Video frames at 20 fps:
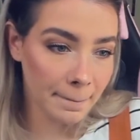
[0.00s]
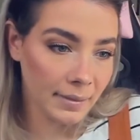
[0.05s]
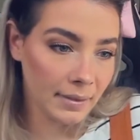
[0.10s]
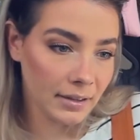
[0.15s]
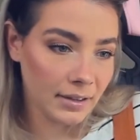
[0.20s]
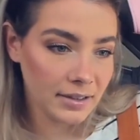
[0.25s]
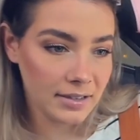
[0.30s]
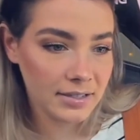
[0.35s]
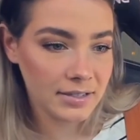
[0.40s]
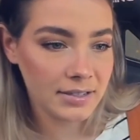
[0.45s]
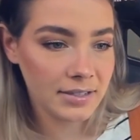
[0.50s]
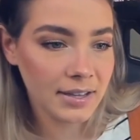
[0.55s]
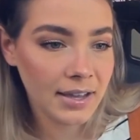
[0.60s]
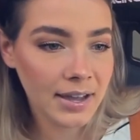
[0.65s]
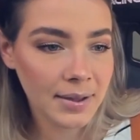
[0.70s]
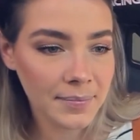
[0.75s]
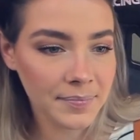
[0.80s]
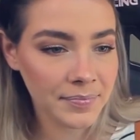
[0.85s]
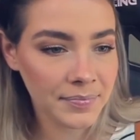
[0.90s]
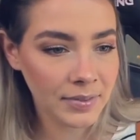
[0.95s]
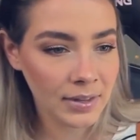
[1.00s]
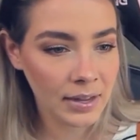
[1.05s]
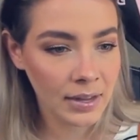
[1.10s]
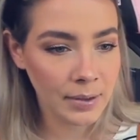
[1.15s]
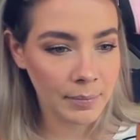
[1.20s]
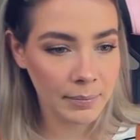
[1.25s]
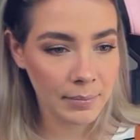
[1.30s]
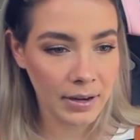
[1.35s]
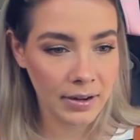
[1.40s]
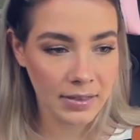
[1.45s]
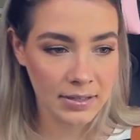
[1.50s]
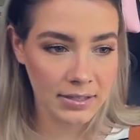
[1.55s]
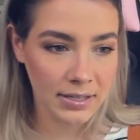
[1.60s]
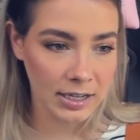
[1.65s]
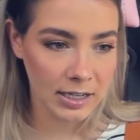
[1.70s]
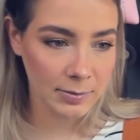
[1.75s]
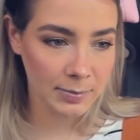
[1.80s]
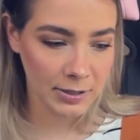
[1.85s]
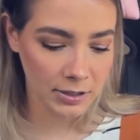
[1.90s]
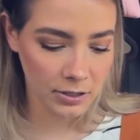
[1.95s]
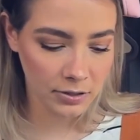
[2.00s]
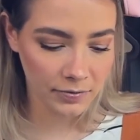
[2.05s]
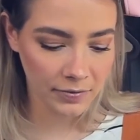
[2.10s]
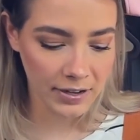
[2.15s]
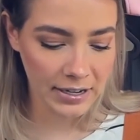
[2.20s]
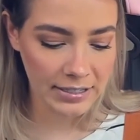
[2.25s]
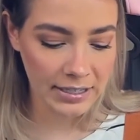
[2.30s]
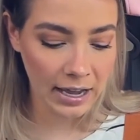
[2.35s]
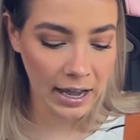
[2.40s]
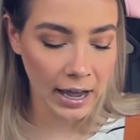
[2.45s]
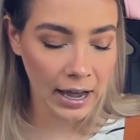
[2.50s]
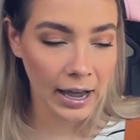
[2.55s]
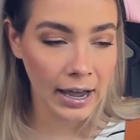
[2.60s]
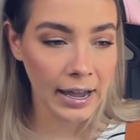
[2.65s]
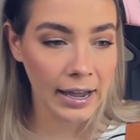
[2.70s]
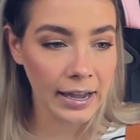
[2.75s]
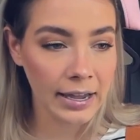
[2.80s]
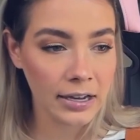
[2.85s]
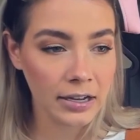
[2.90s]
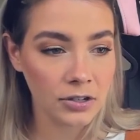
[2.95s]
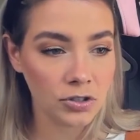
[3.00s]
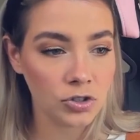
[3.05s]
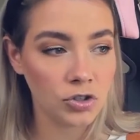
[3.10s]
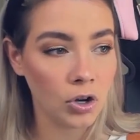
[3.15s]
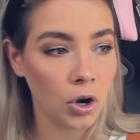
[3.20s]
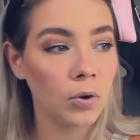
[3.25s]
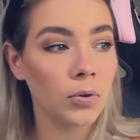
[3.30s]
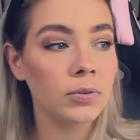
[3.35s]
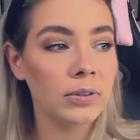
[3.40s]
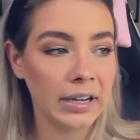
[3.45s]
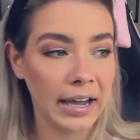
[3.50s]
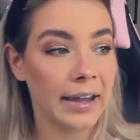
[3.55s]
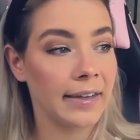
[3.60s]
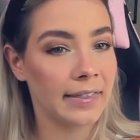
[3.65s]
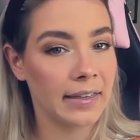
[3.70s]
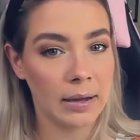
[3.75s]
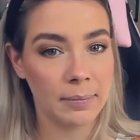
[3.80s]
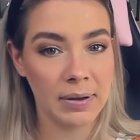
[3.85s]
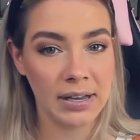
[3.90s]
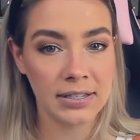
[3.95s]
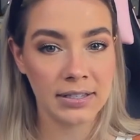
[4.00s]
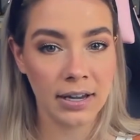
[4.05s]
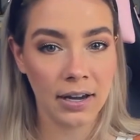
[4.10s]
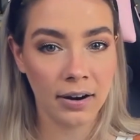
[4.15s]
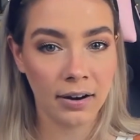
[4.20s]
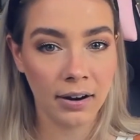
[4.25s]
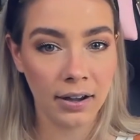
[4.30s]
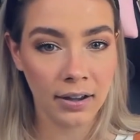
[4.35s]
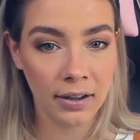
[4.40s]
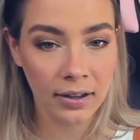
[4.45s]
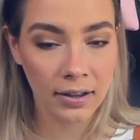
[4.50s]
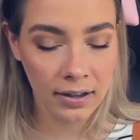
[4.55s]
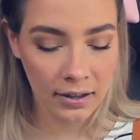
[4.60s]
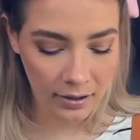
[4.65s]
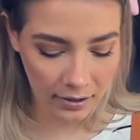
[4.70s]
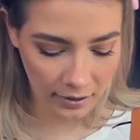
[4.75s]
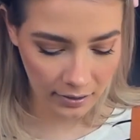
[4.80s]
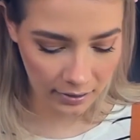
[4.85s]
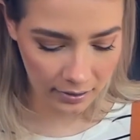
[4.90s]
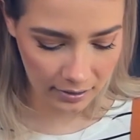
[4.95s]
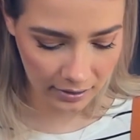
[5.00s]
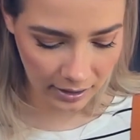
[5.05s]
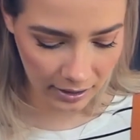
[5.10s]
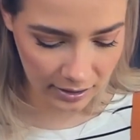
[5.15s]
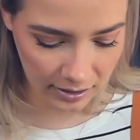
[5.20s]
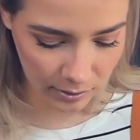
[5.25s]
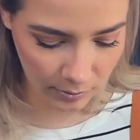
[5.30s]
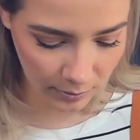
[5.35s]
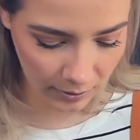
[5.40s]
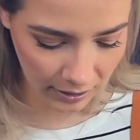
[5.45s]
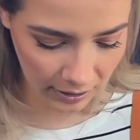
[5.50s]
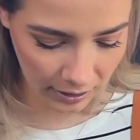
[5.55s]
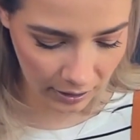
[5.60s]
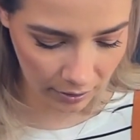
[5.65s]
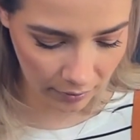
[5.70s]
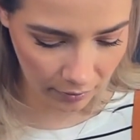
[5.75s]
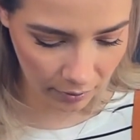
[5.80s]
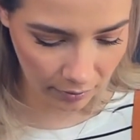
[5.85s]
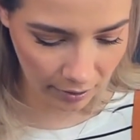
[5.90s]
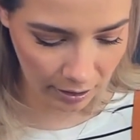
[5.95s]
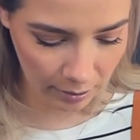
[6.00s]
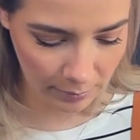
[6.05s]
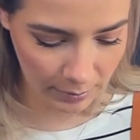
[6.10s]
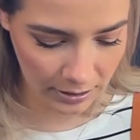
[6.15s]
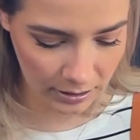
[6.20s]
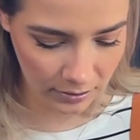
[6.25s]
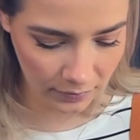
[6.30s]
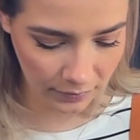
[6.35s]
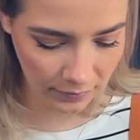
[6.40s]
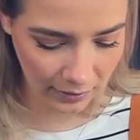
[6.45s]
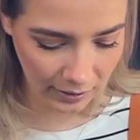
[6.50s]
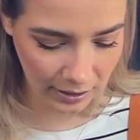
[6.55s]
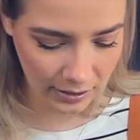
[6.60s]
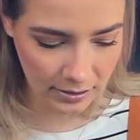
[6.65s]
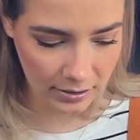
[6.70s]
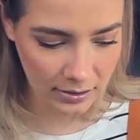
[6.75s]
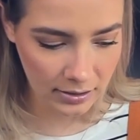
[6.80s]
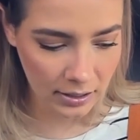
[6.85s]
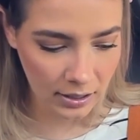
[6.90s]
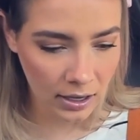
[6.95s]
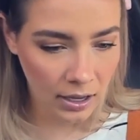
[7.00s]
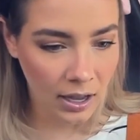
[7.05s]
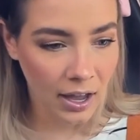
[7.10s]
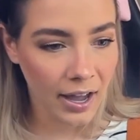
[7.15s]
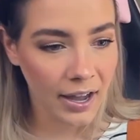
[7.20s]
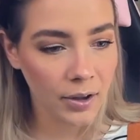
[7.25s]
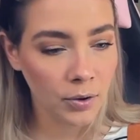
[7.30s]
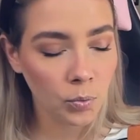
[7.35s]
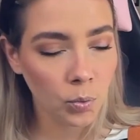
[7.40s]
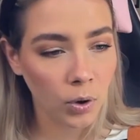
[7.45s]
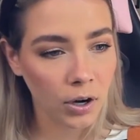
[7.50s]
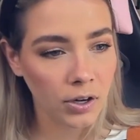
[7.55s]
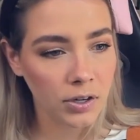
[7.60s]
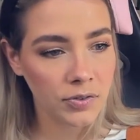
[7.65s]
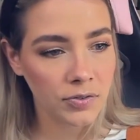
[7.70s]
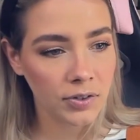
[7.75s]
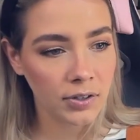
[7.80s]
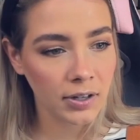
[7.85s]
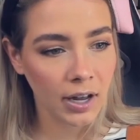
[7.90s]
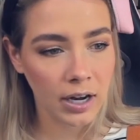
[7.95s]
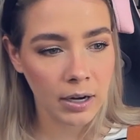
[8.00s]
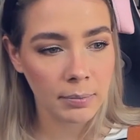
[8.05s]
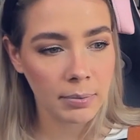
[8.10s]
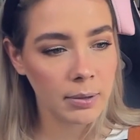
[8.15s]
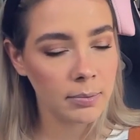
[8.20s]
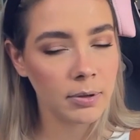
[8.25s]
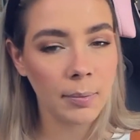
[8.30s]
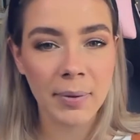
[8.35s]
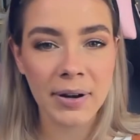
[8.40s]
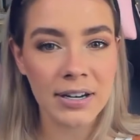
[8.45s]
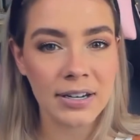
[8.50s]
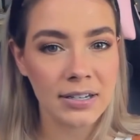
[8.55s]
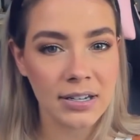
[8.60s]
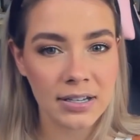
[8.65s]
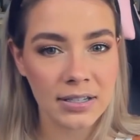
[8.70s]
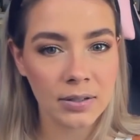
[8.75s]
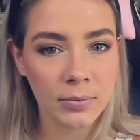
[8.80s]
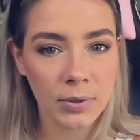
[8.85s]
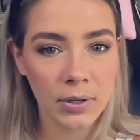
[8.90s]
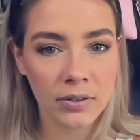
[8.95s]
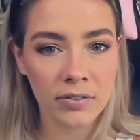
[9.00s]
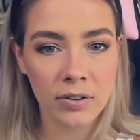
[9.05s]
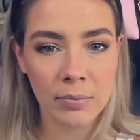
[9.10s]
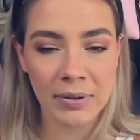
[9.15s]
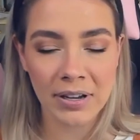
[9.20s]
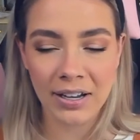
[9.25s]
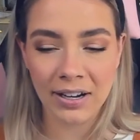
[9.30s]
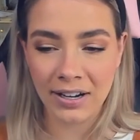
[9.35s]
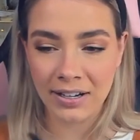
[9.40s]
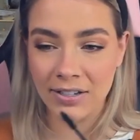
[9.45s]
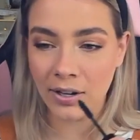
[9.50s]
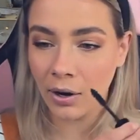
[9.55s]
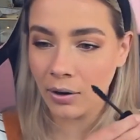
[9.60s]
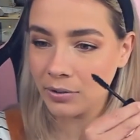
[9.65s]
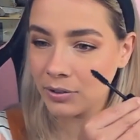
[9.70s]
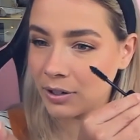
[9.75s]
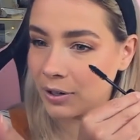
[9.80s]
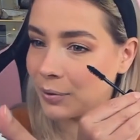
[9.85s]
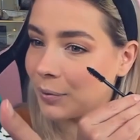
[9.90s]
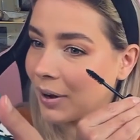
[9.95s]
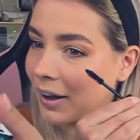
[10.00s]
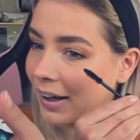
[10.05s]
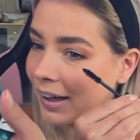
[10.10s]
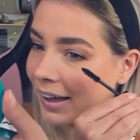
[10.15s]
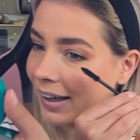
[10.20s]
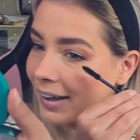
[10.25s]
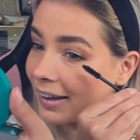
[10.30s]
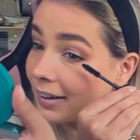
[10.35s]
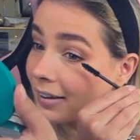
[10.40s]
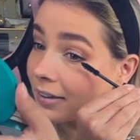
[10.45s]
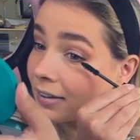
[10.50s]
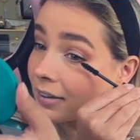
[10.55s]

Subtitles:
There's that. Better Than Sex by Too Faced. I don't like that mascara. That is one I never recommend to friends. It works for a lot of people, but it doesn't work for me, and I don't know why.